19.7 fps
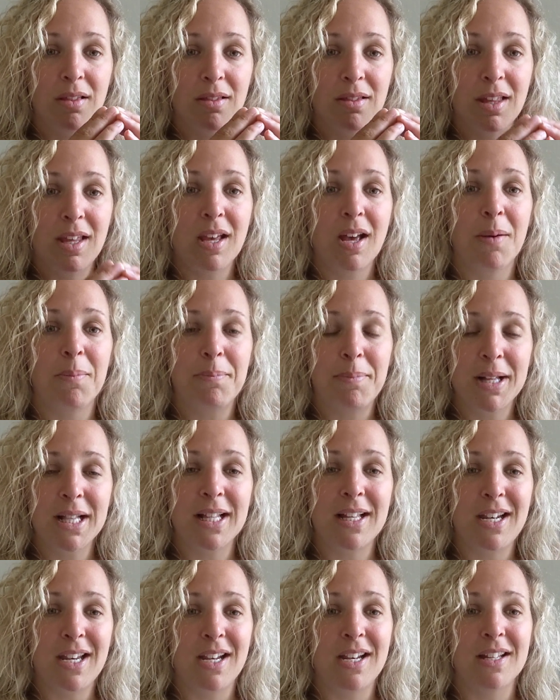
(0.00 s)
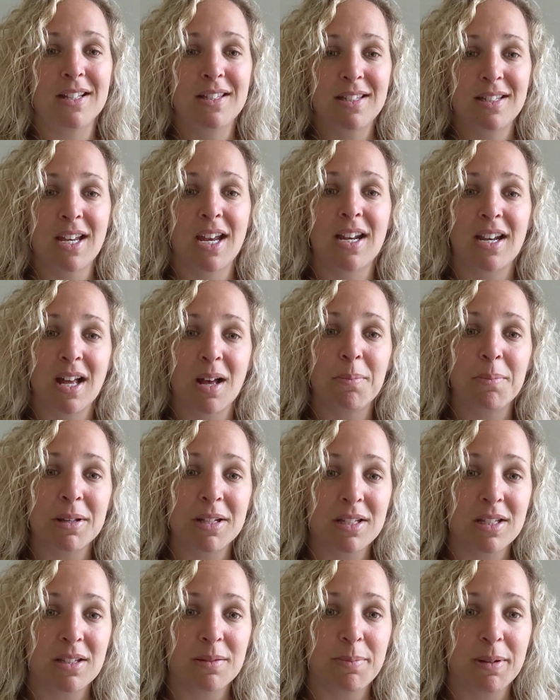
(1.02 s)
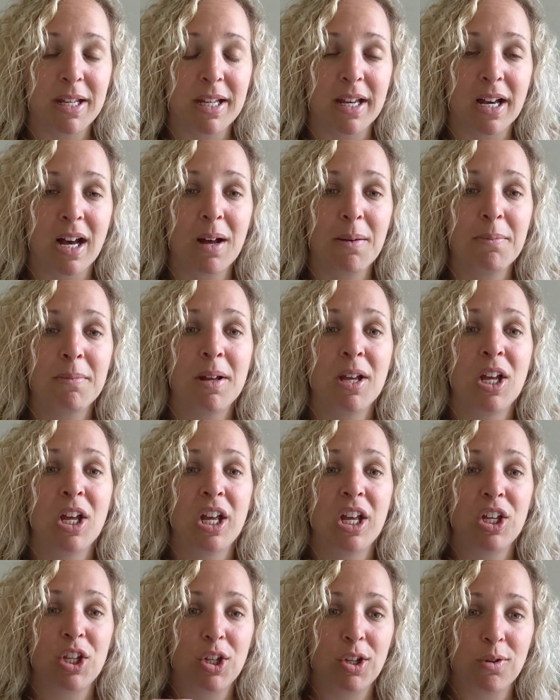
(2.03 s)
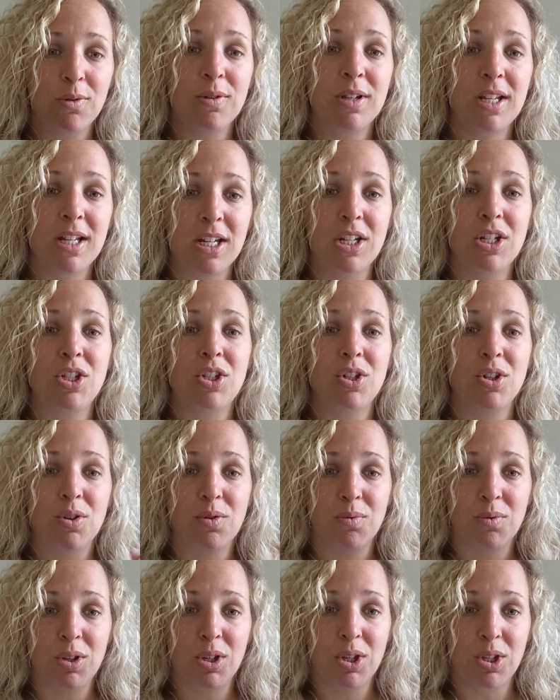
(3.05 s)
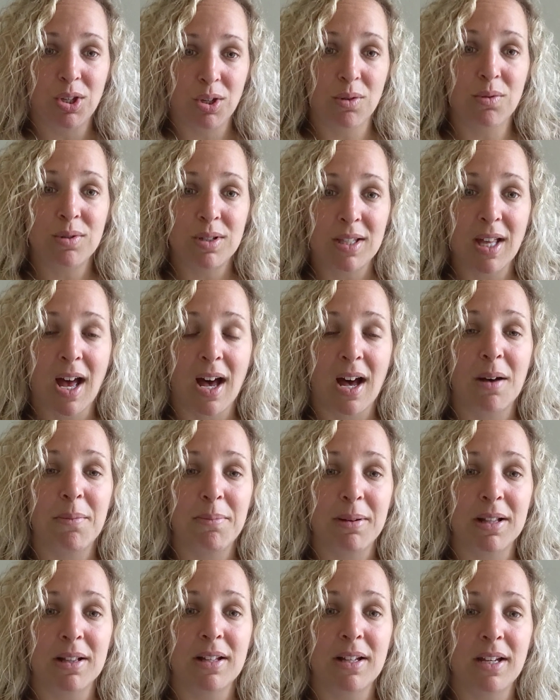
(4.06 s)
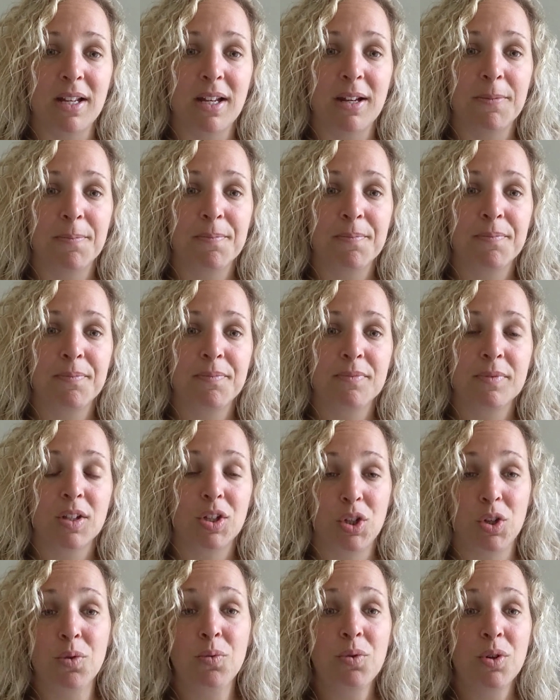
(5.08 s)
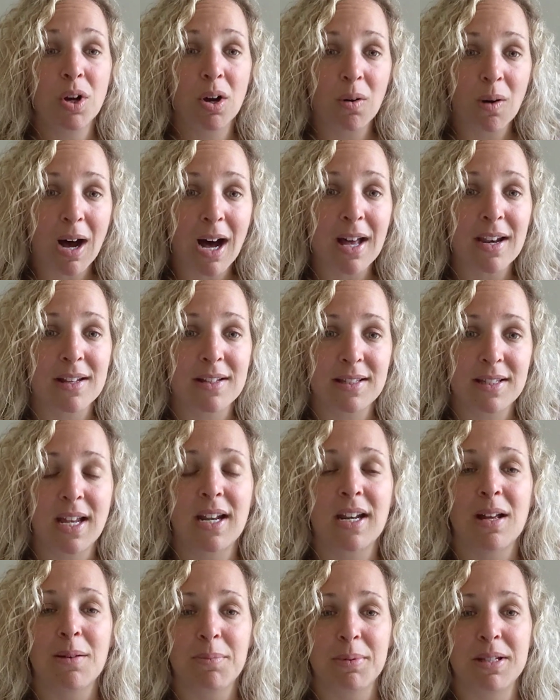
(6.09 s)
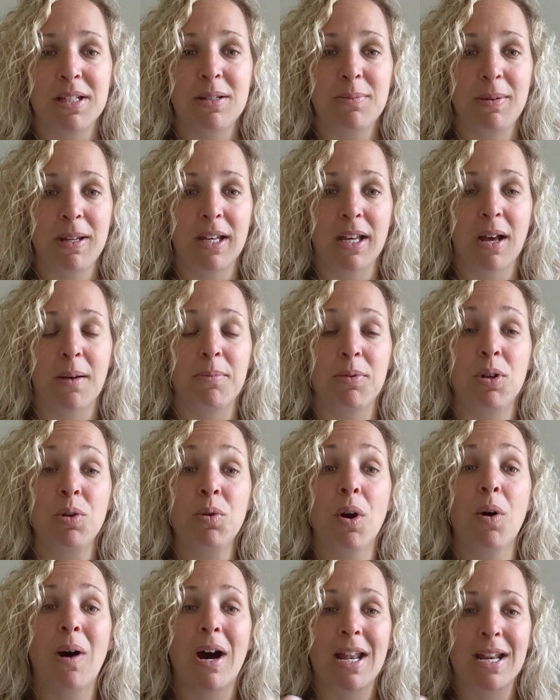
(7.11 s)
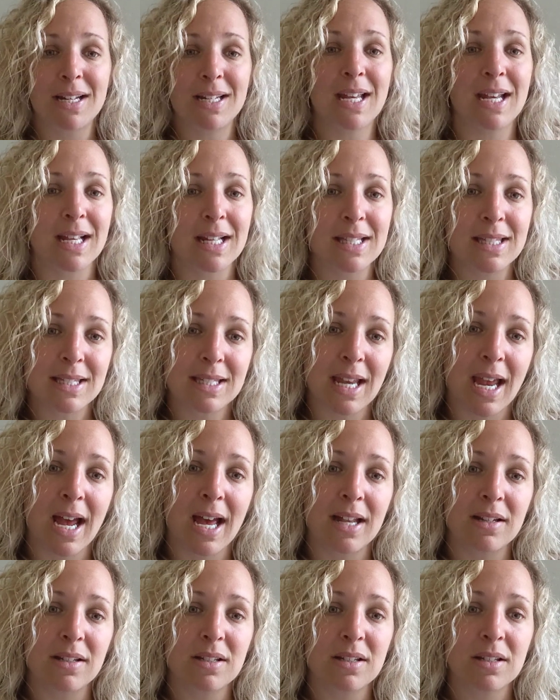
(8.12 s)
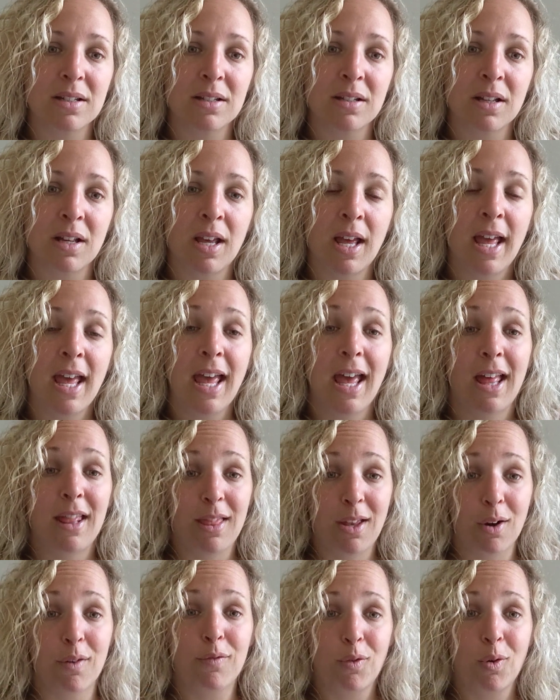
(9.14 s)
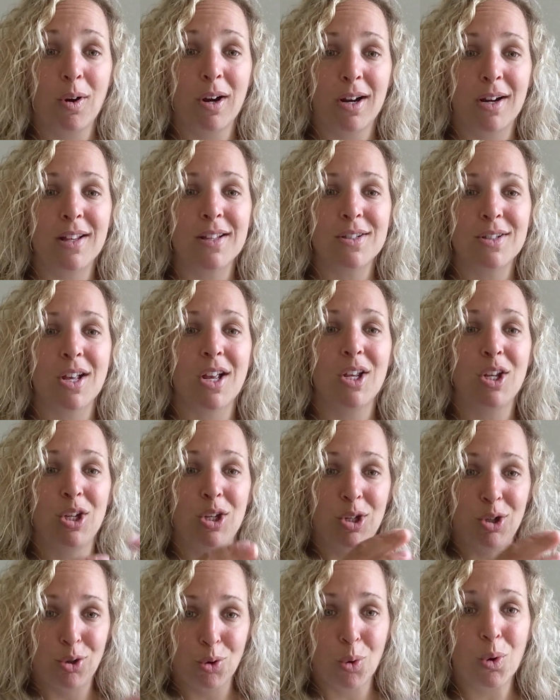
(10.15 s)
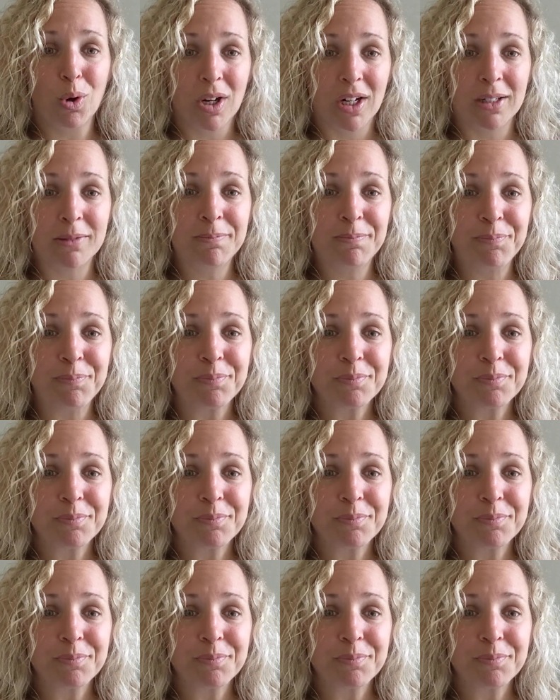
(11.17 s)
the ability to stand up and speak up. You need to use that ability. You know how to stand up and speak up. You know how to take a stand. And therefore it is your